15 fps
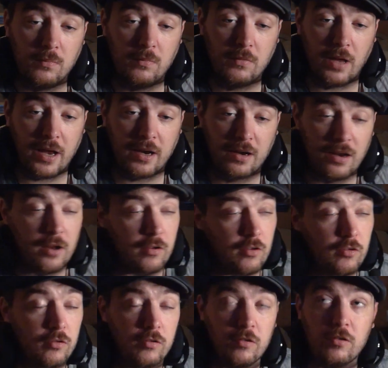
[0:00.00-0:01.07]
Like,
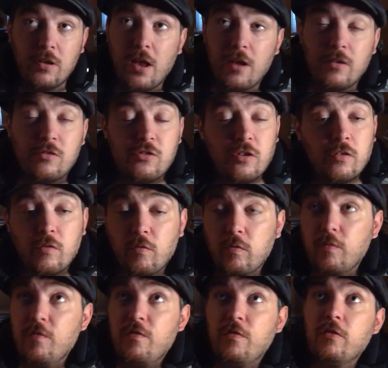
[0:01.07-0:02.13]
it's
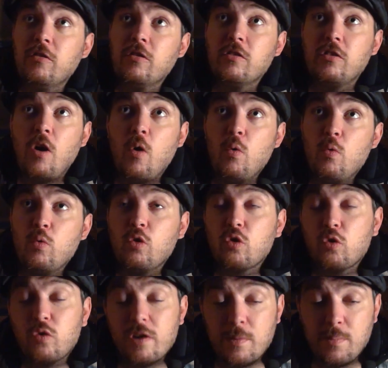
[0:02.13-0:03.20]
just so
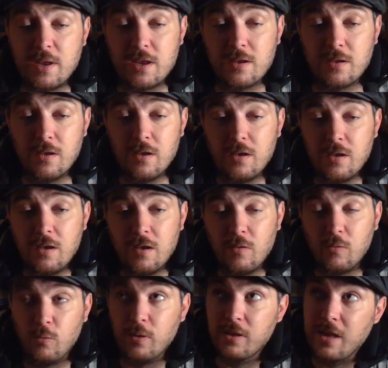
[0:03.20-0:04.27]
creepy
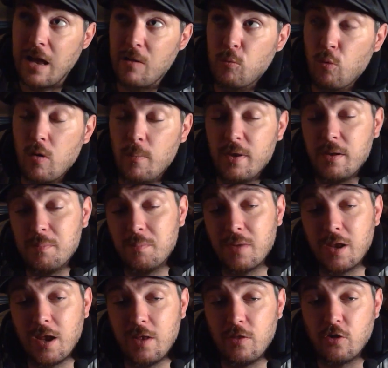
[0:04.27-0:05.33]
with that woman
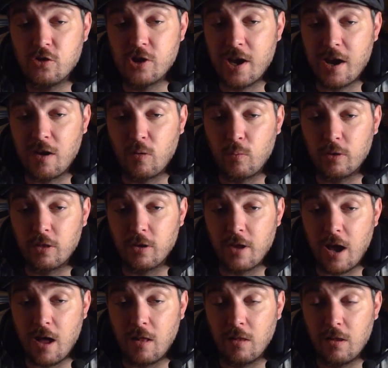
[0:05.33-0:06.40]
in the chair with the
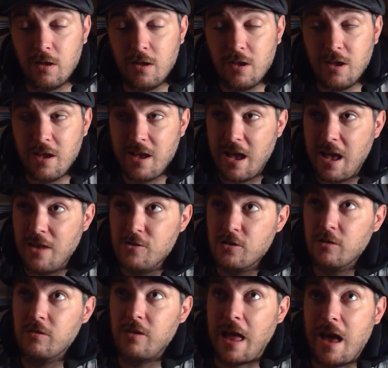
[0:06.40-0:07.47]
doll. And
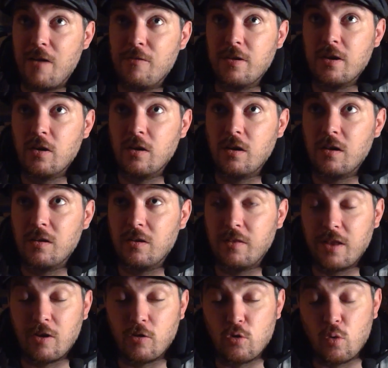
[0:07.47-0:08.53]
just having
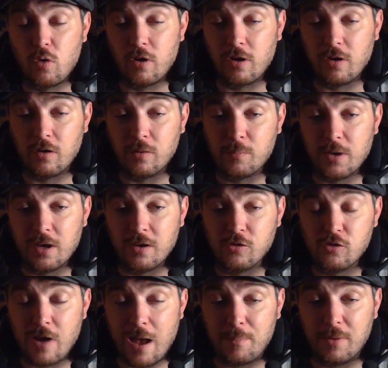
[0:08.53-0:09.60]
their daughter being
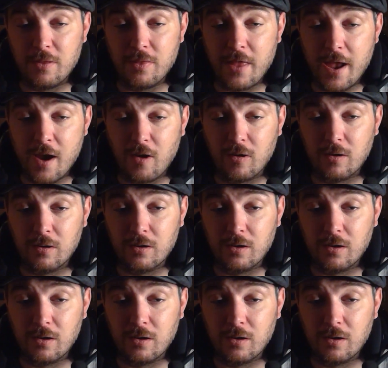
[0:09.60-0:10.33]
trapped in there